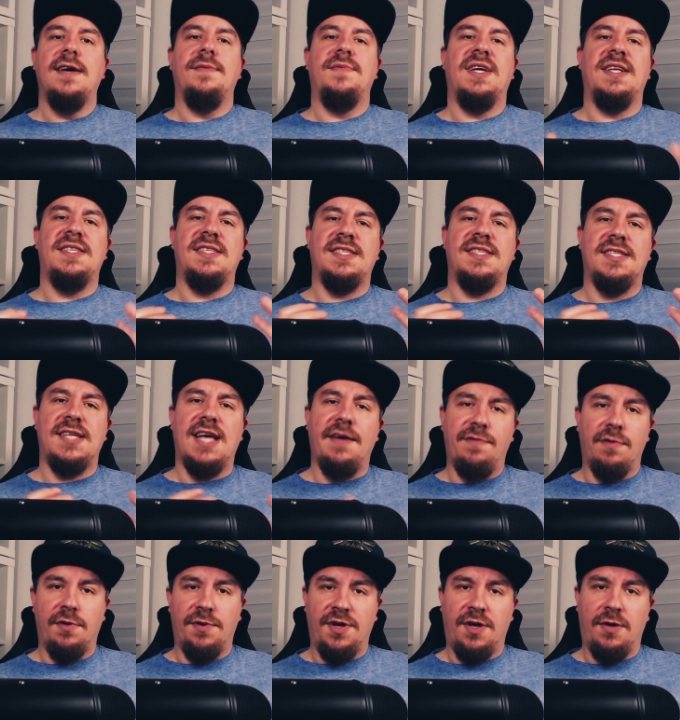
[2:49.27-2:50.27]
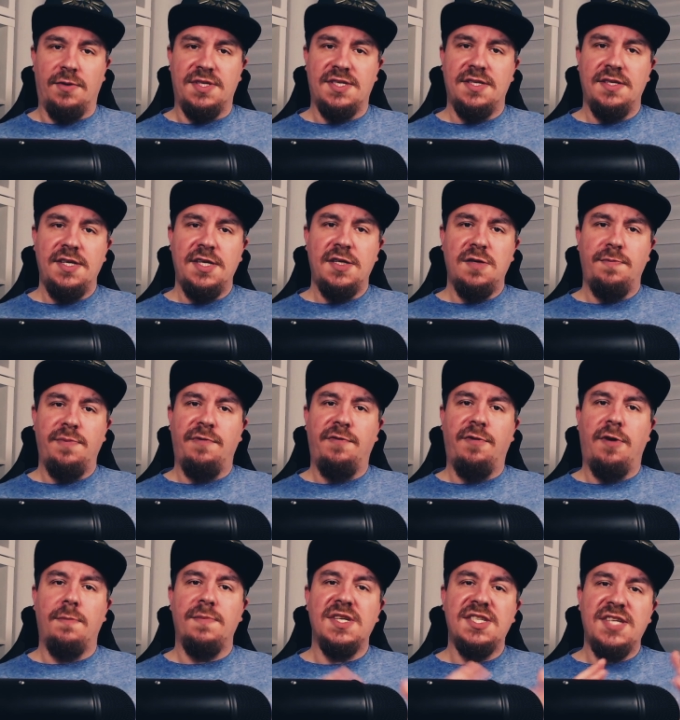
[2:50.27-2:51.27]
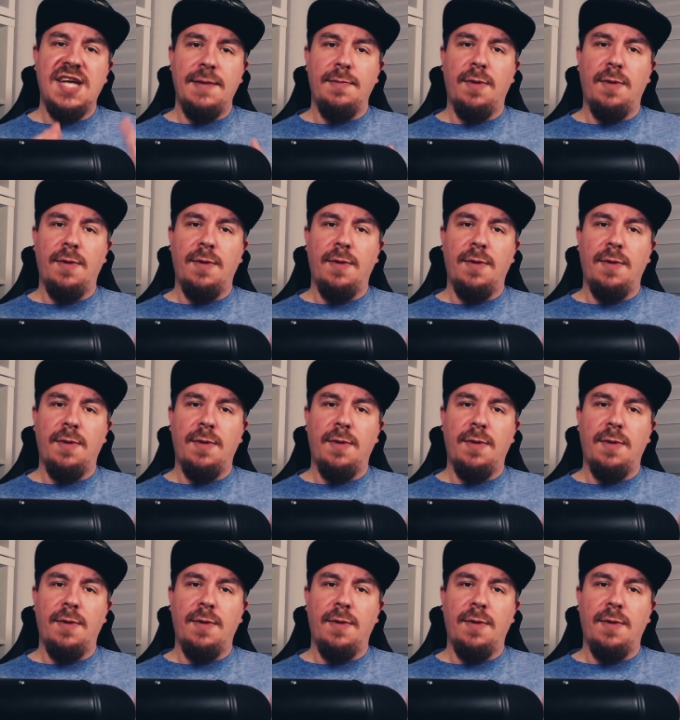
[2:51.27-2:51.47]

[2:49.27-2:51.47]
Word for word: that several nodes need to perform the same